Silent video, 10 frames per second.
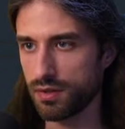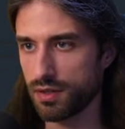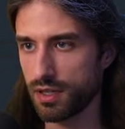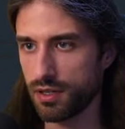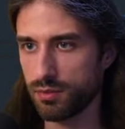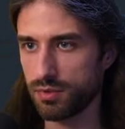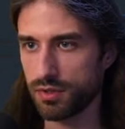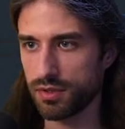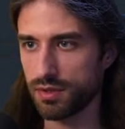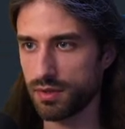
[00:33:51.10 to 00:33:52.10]

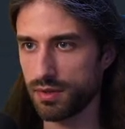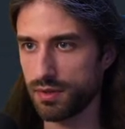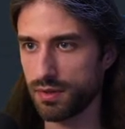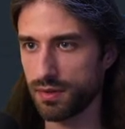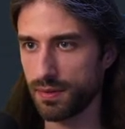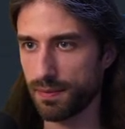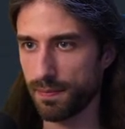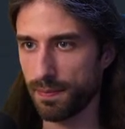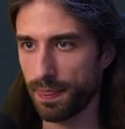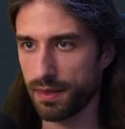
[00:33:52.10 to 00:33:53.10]
count,
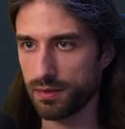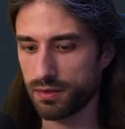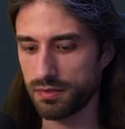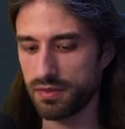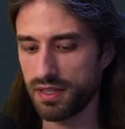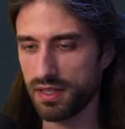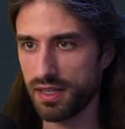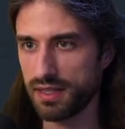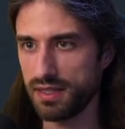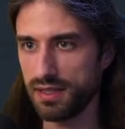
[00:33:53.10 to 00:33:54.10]
so something
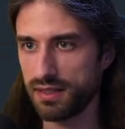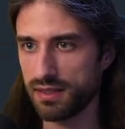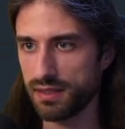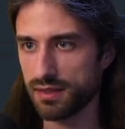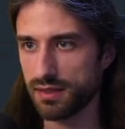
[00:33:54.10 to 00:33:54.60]
like this,